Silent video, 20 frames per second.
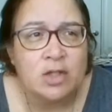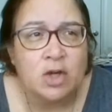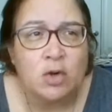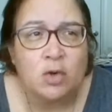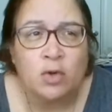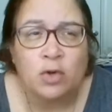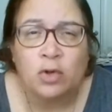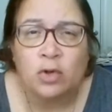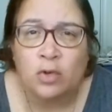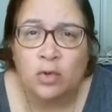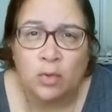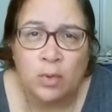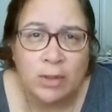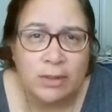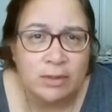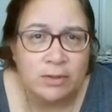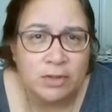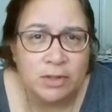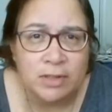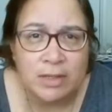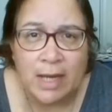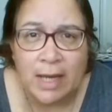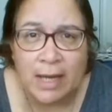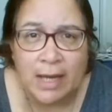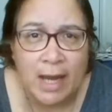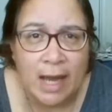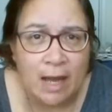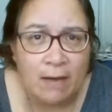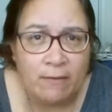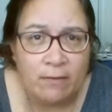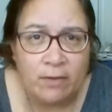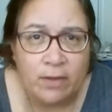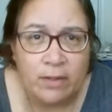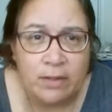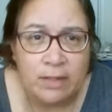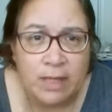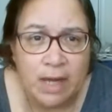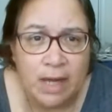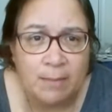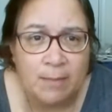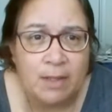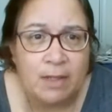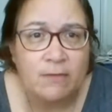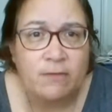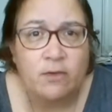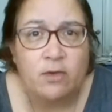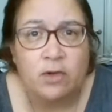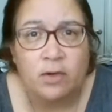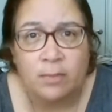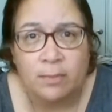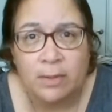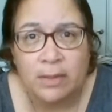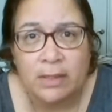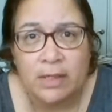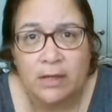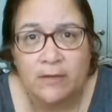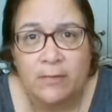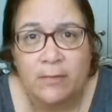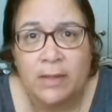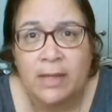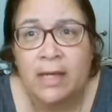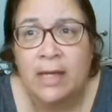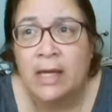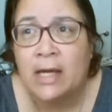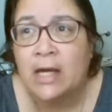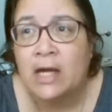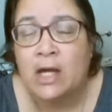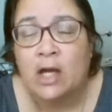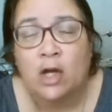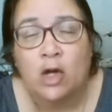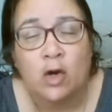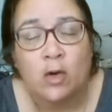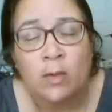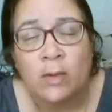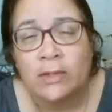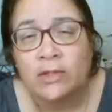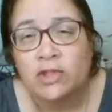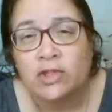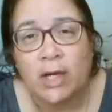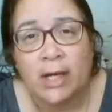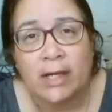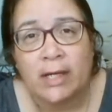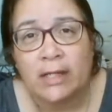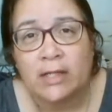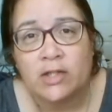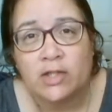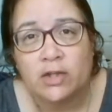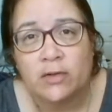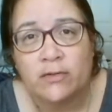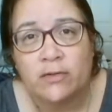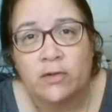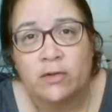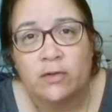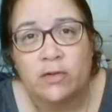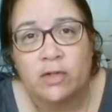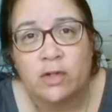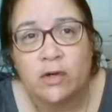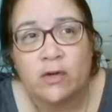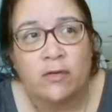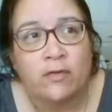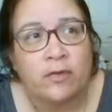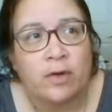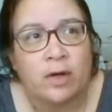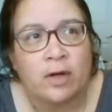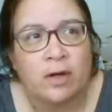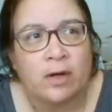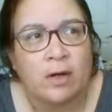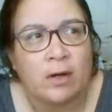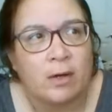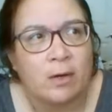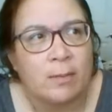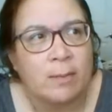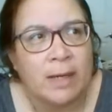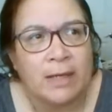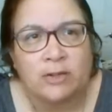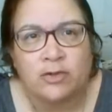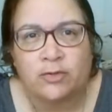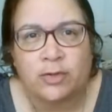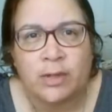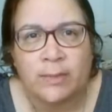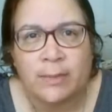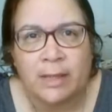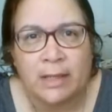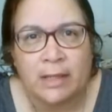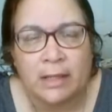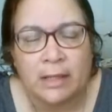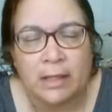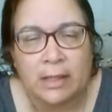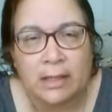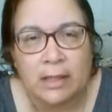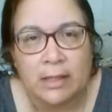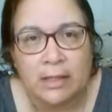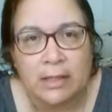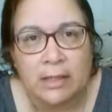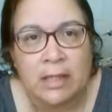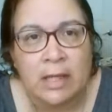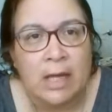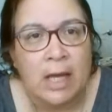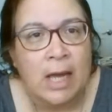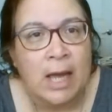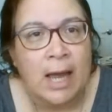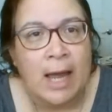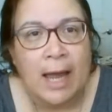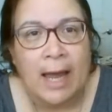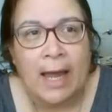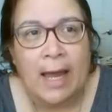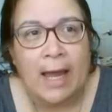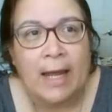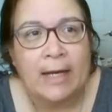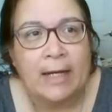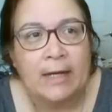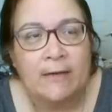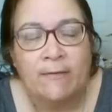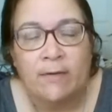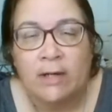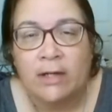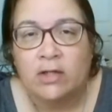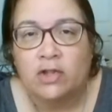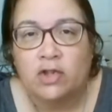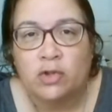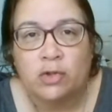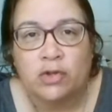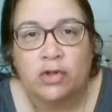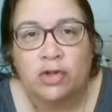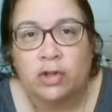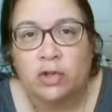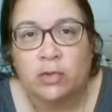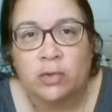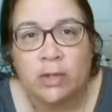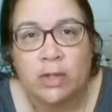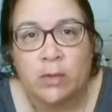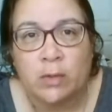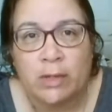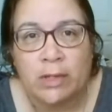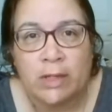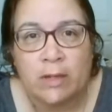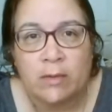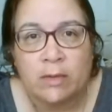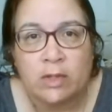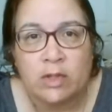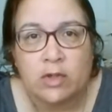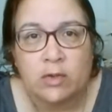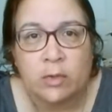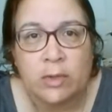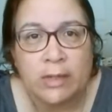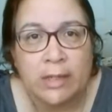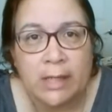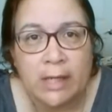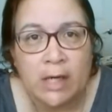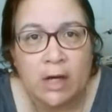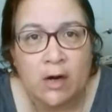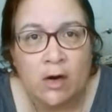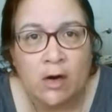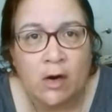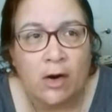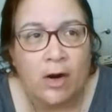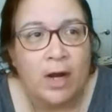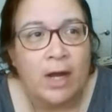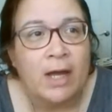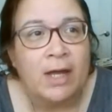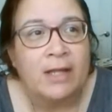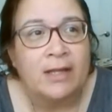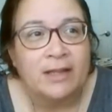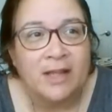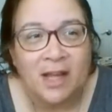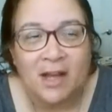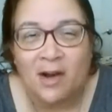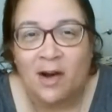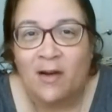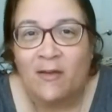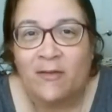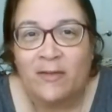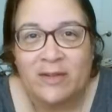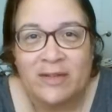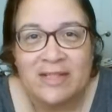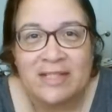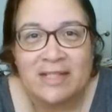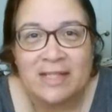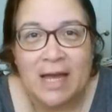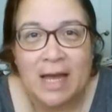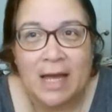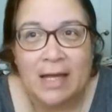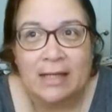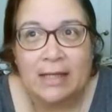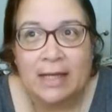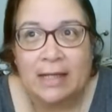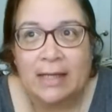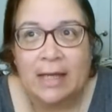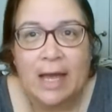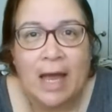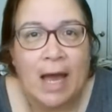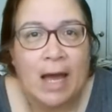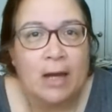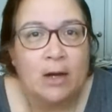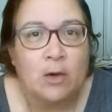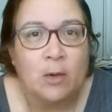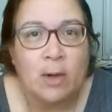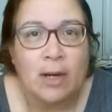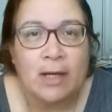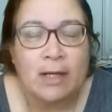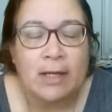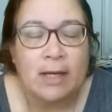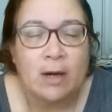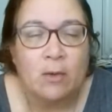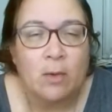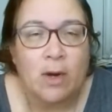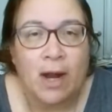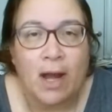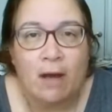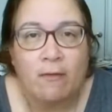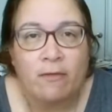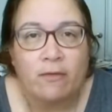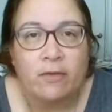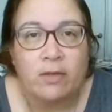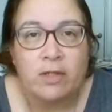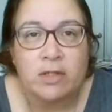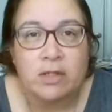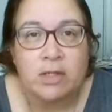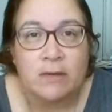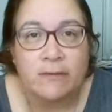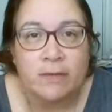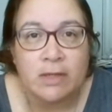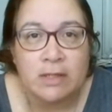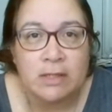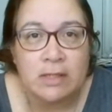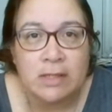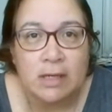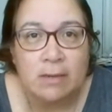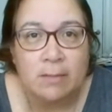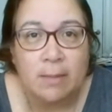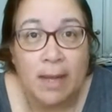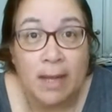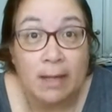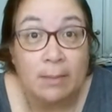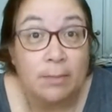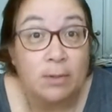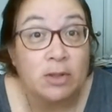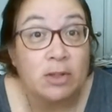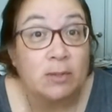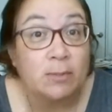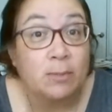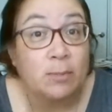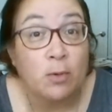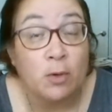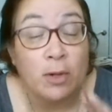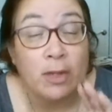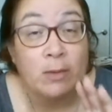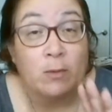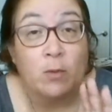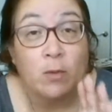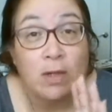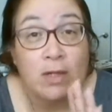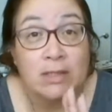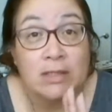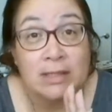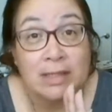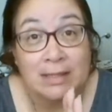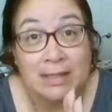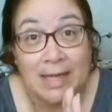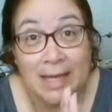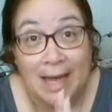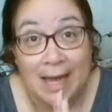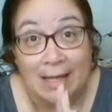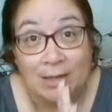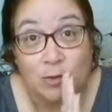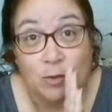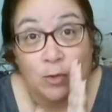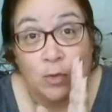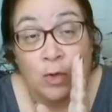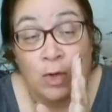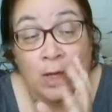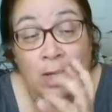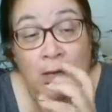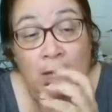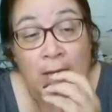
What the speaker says: no clue what they're saying half of the time. And if you don't believe me, go and check interviews of McDreamy, I think it is, and even George Clooney when he was doing ER. They often said that they had no idea what half of the stuff they said meant, but the point was that they had to